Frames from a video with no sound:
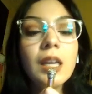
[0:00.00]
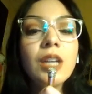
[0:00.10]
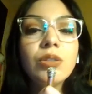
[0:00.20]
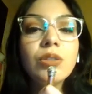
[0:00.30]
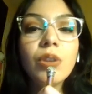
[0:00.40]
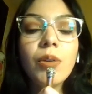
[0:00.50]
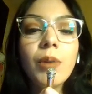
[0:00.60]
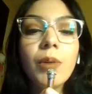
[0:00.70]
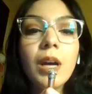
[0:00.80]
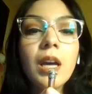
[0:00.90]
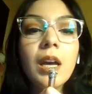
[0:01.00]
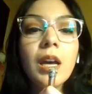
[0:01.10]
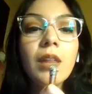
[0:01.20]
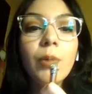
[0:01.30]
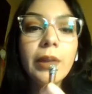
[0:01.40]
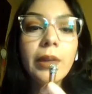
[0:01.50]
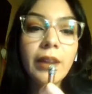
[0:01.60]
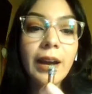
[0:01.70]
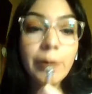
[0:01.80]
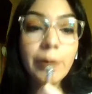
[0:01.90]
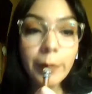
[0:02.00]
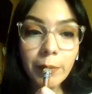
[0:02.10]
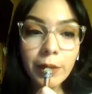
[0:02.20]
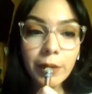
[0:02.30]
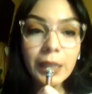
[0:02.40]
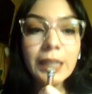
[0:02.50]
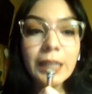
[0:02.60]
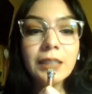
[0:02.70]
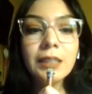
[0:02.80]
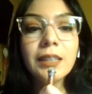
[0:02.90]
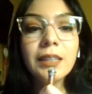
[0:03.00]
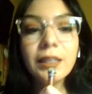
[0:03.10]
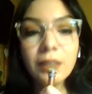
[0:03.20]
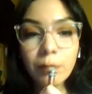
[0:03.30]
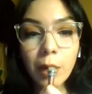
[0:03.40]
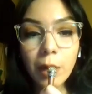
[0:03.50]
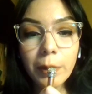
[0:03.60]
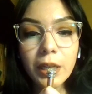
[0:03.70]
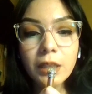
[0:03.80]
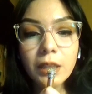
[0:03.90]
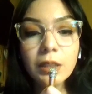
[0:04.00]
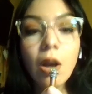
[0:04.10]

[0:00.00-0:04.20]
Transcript: So the way that I remember it is intensive properties